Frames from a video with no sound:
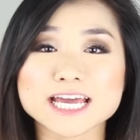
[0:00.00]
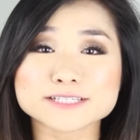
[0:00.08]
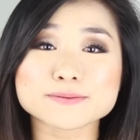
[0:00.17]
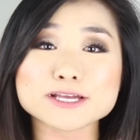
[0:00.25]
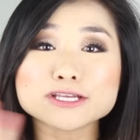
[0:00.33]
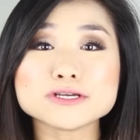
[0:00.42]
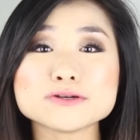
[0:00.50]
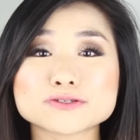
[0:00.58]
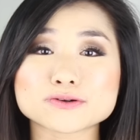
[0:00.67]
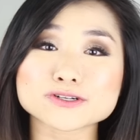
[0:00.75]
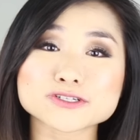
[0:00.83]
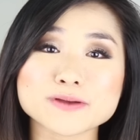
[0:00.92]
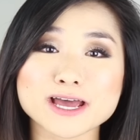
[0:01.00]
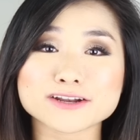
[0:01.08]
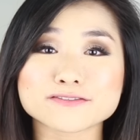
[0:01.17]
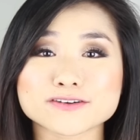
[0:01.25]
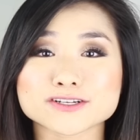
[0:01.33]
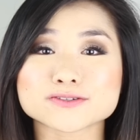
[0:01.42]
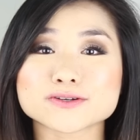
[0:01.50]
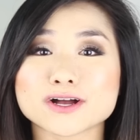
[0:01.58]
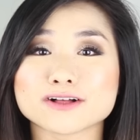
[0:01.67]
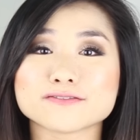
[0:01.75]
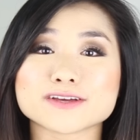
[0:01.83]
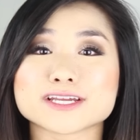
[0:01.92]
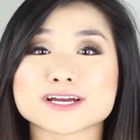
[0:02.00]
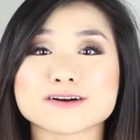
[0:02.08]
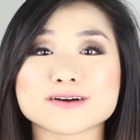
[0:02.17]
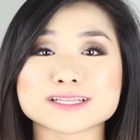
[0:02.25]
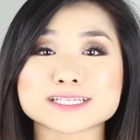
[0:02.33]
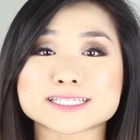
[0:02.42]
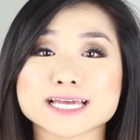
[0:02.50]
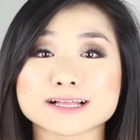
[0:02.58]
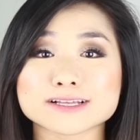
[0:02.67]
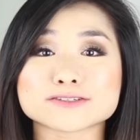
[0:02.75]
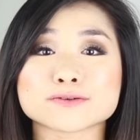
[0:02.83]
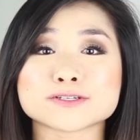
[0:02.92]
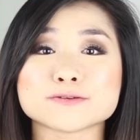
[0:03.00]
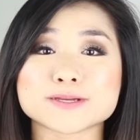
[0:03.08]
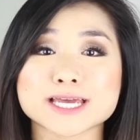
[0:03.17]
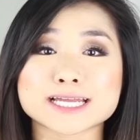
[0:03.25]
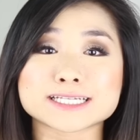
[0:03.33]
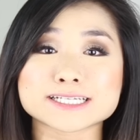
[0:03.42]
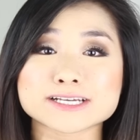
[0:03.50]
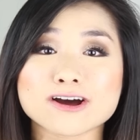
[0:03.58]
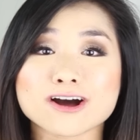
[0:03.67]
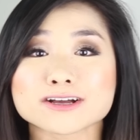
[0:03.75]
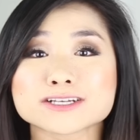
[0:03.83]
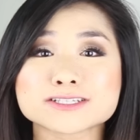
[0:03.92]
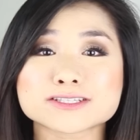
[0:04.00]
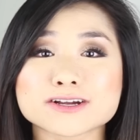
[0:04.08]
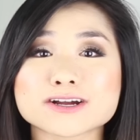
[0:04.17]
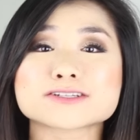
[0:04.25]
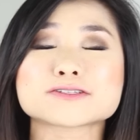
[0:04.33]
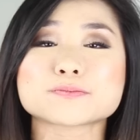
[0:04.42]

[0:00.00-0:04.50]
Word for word: It's my huge Nordstrom anniversary haul video and the sale is going to be ending August 3rd,